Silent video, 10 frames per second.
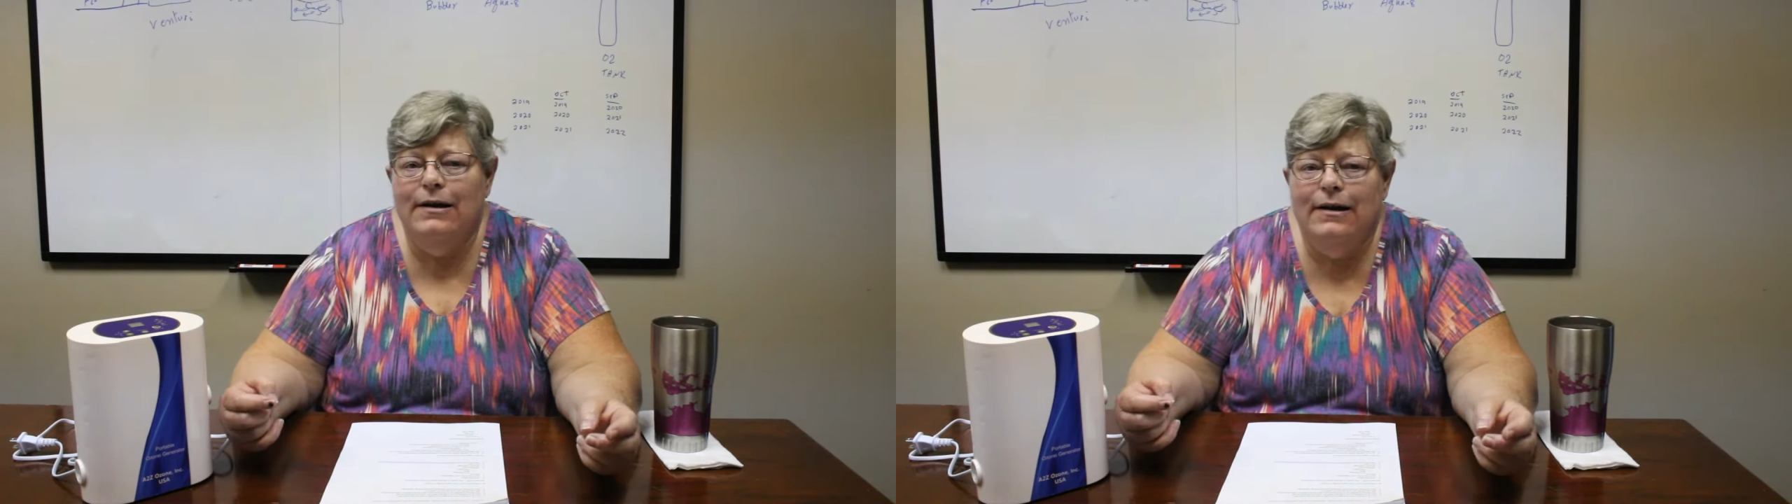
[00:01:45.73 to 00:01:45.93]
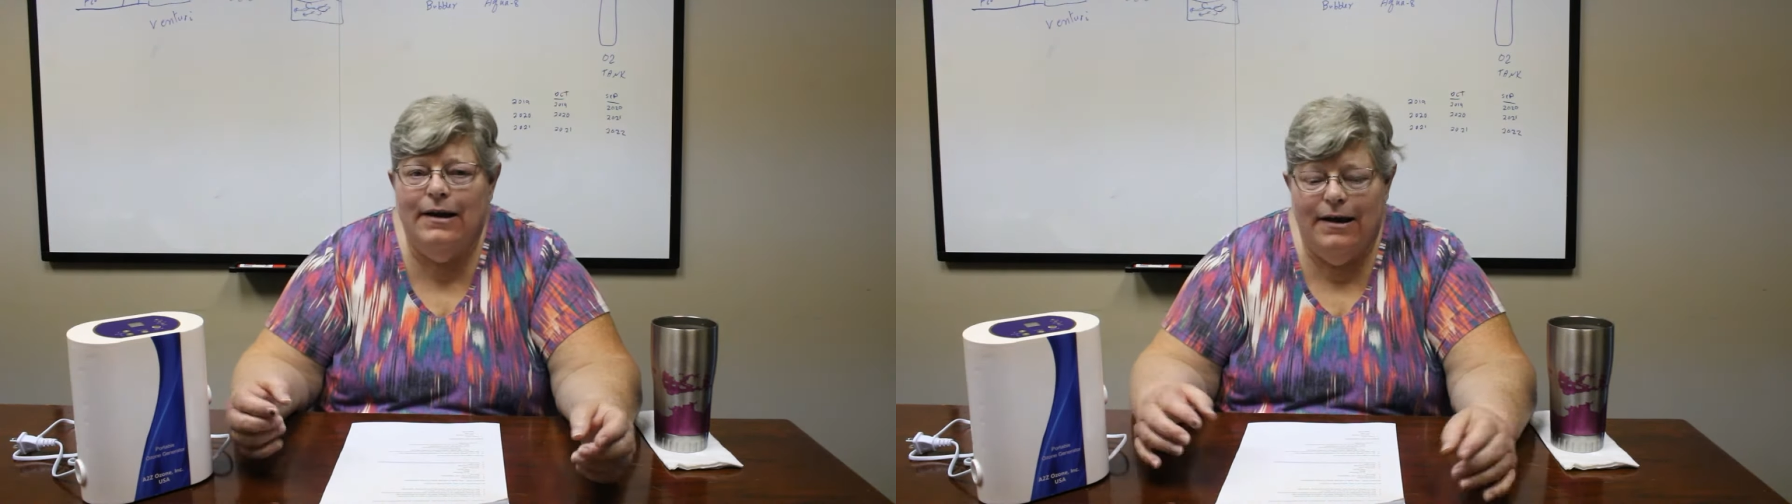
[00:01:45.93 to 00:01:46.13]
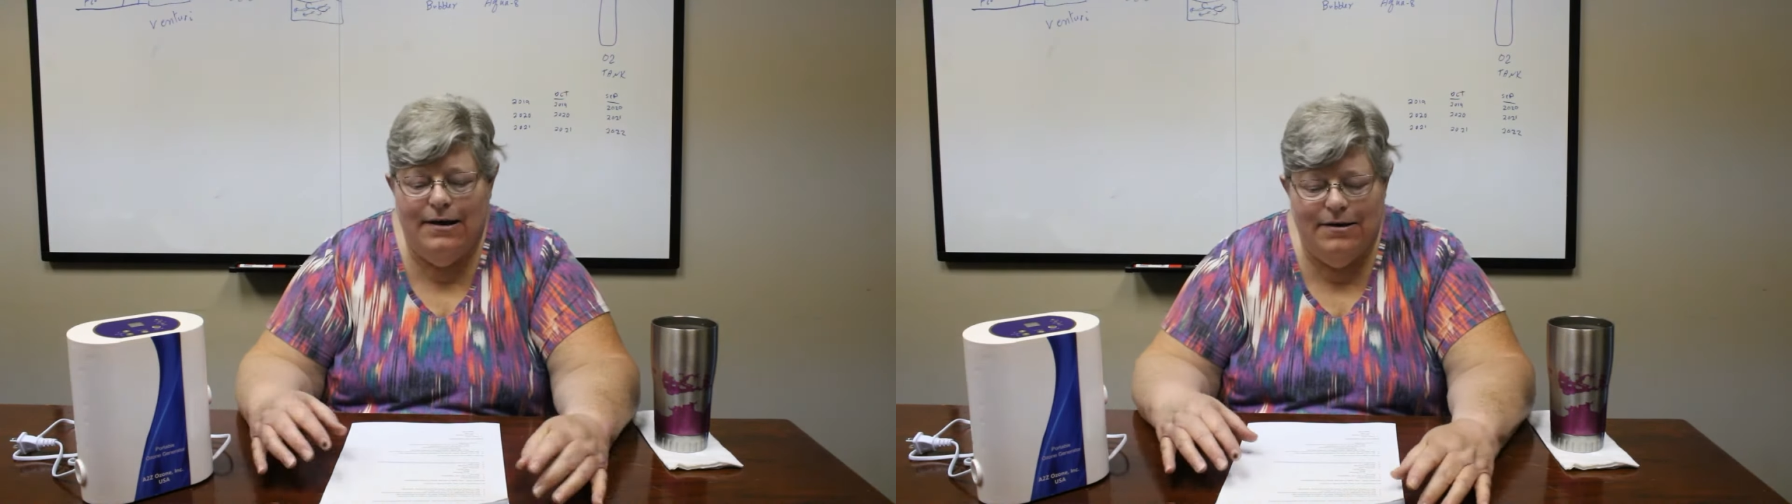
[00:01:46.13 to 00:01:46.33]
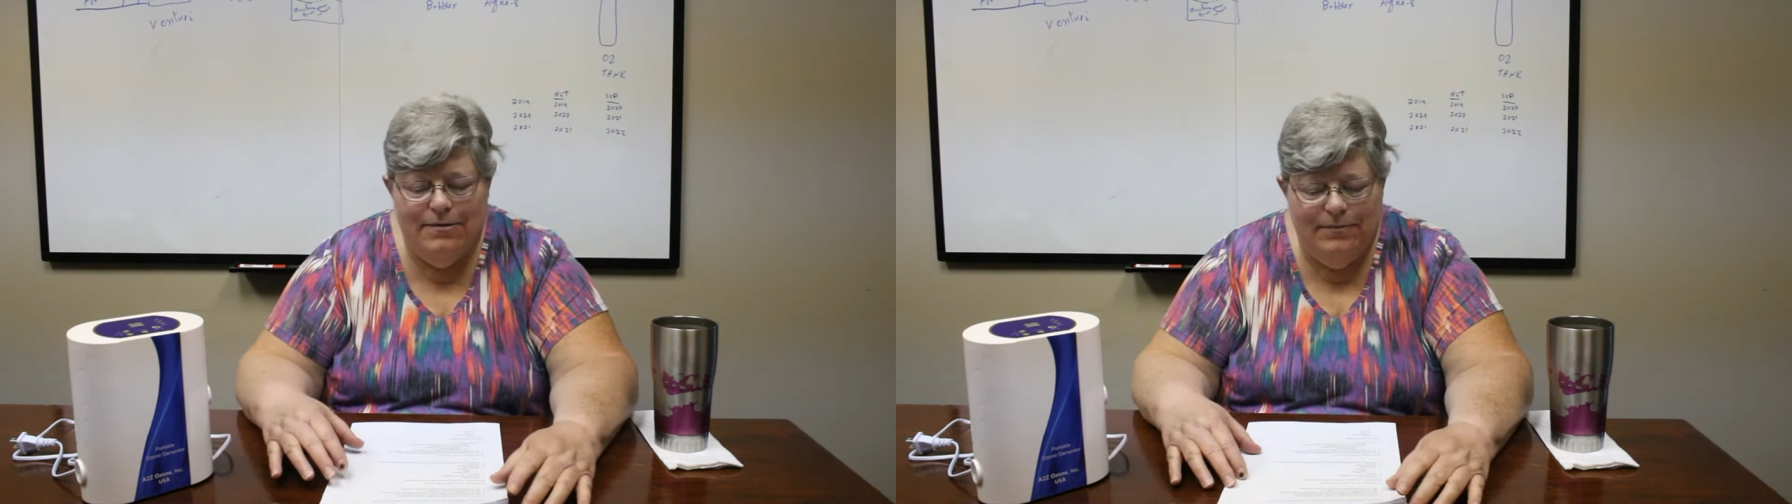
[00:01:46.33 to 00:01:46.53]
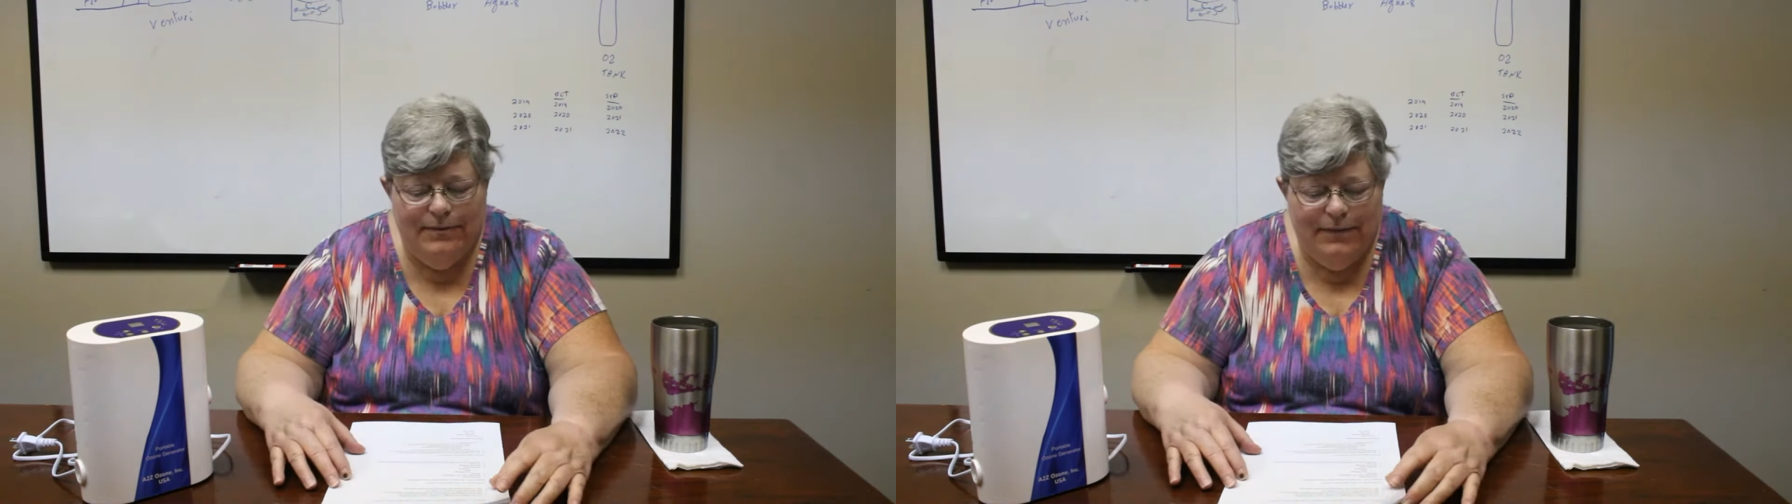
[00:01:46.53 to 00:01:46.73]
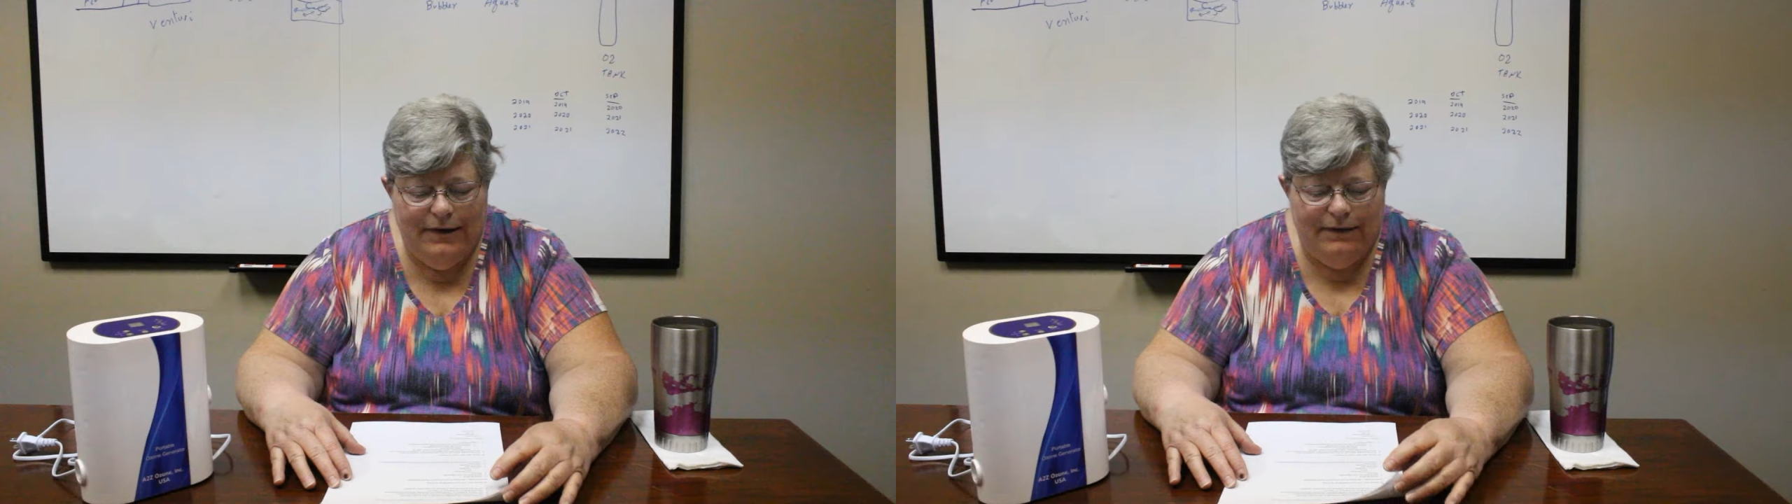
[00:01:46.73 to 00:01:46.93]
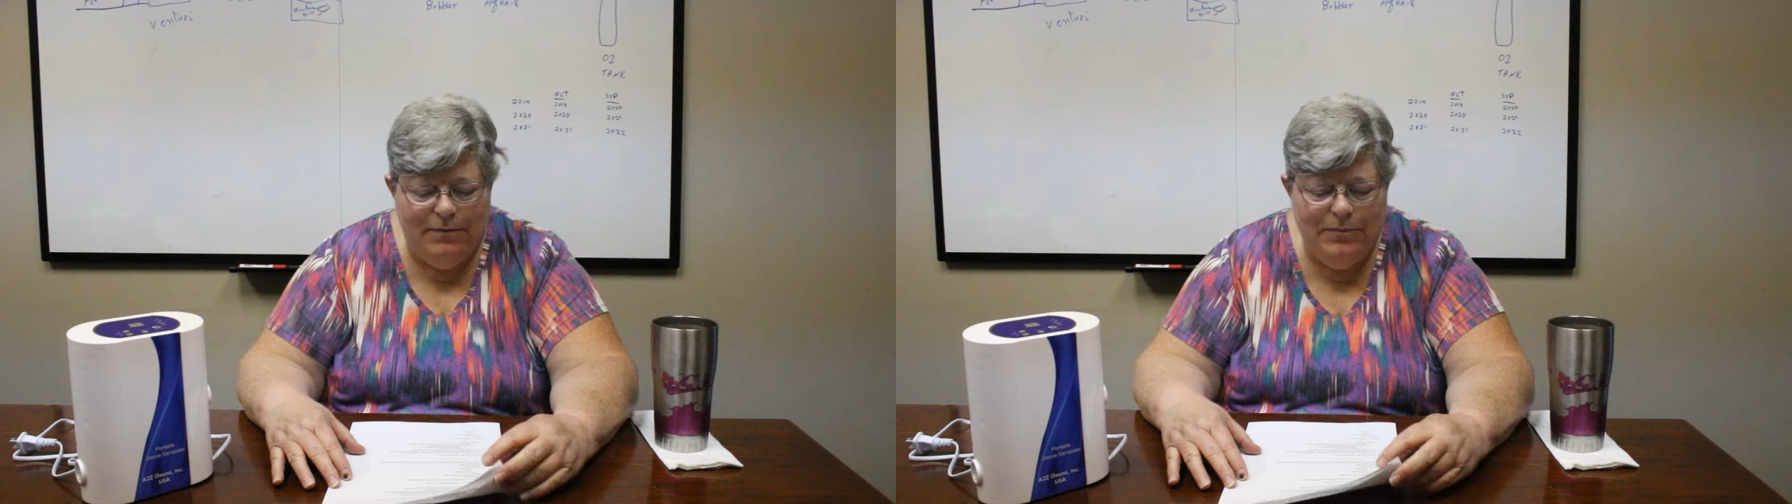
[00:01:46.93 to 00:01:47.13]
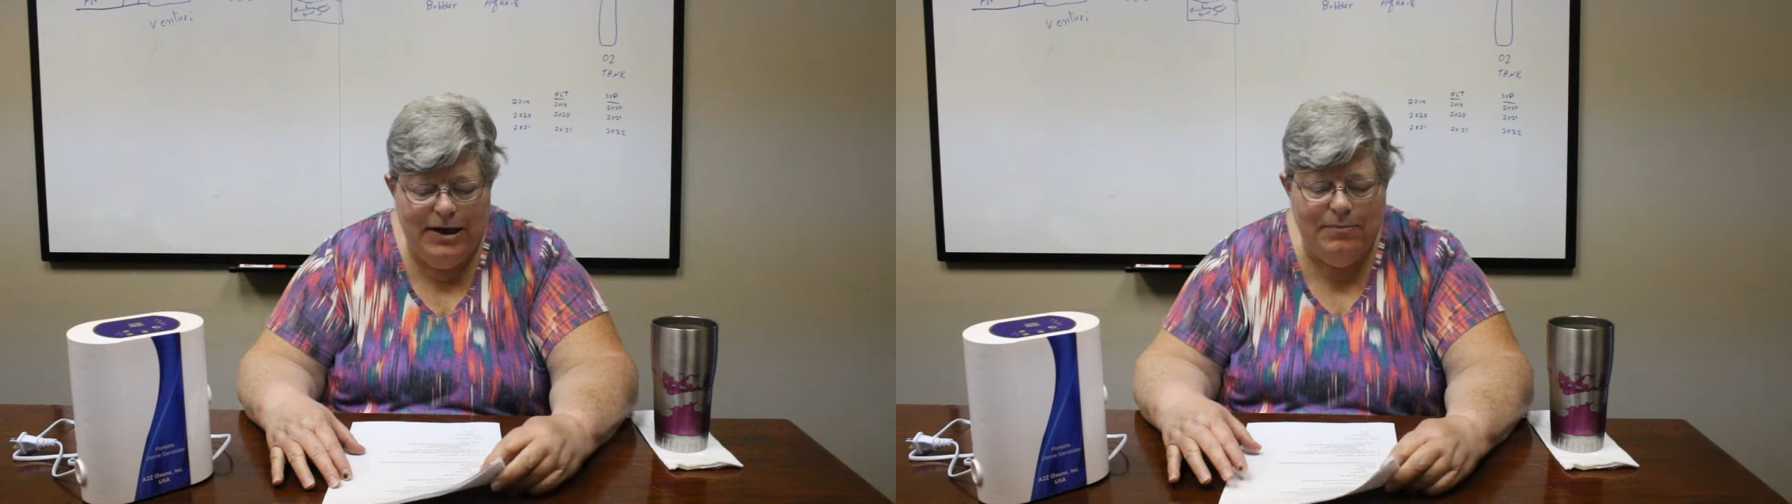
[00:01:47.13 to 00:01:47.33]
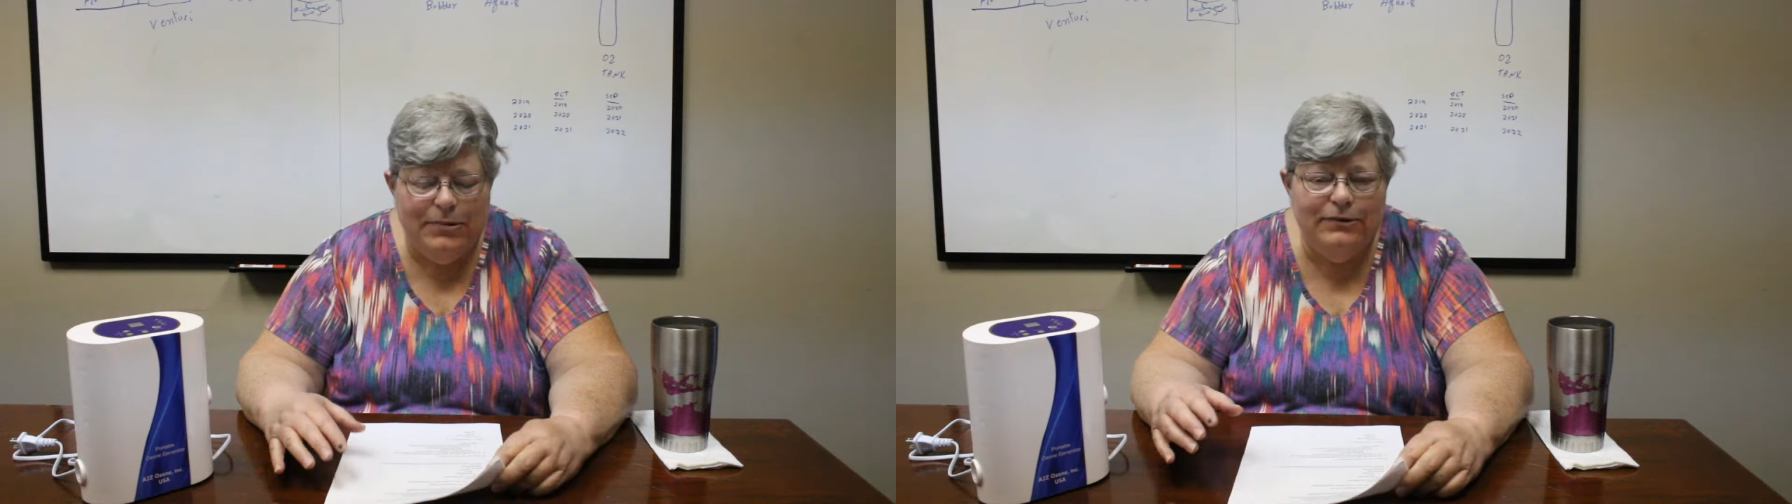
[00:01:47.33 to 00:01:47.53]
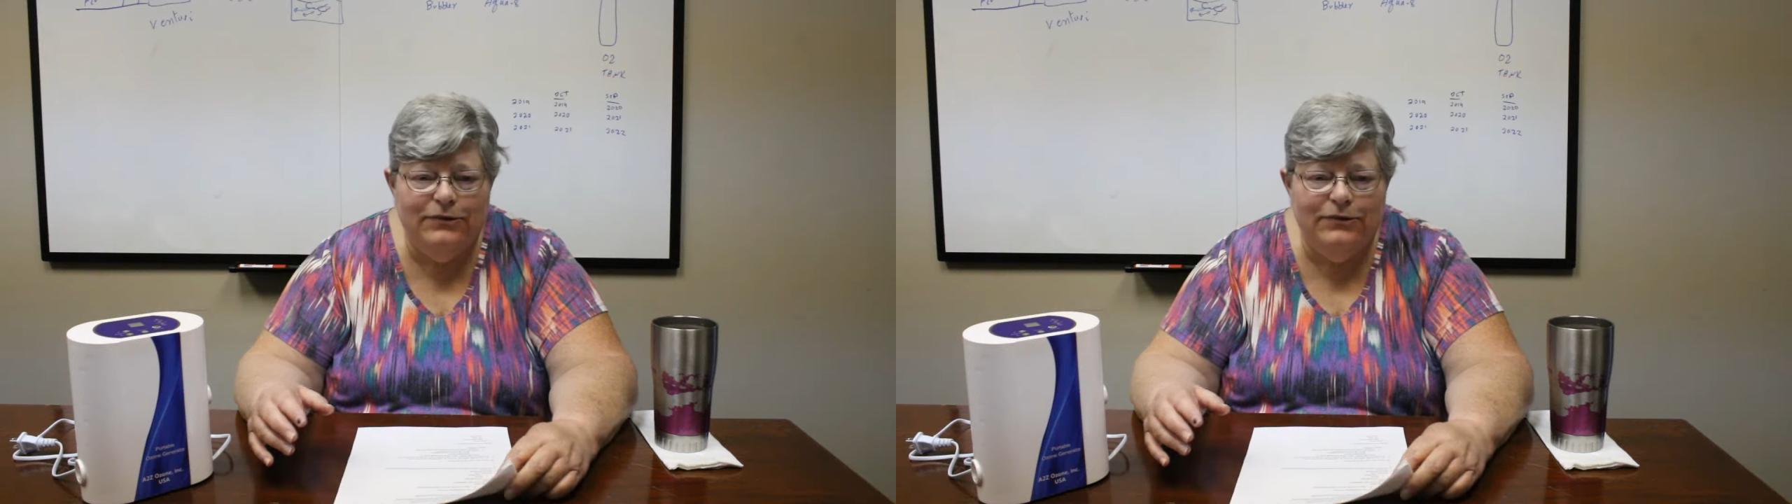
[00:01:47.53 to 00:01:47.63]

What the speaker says: Some people